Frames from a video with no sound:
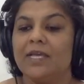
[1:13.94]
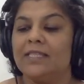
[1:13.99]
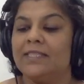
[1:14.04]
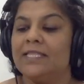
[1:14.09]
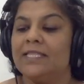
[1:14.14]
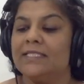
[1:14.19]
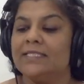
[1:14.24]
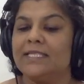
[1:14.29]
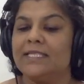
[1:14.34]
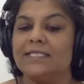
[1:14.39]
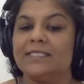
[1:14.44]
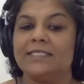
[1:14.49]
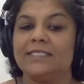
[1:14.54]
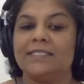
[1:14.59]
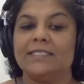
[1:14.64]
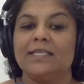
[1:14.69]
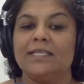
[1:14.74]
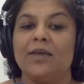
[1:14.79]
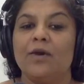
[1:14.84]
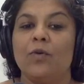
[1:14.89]
This
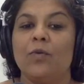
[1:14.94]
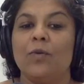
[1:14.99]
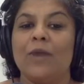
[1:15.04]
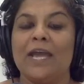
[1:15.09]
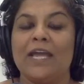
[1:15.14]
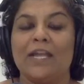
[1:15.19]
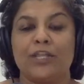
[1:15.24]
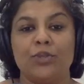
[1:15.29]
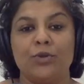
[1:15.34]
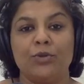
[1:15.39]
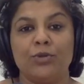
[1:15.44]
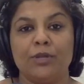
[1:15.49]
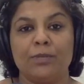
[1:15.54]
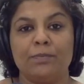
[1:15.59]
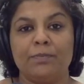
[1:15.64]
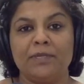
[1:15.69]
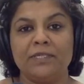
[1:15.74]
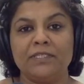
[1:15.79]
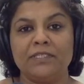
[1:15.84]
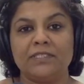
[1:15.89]
is where
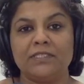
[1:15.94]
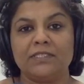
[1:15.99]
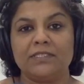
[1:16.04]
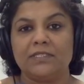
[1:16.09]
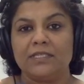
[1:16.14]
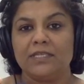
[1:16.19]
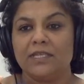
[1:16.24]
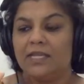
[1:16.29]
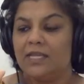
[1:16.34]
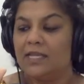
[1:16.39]
Europe is.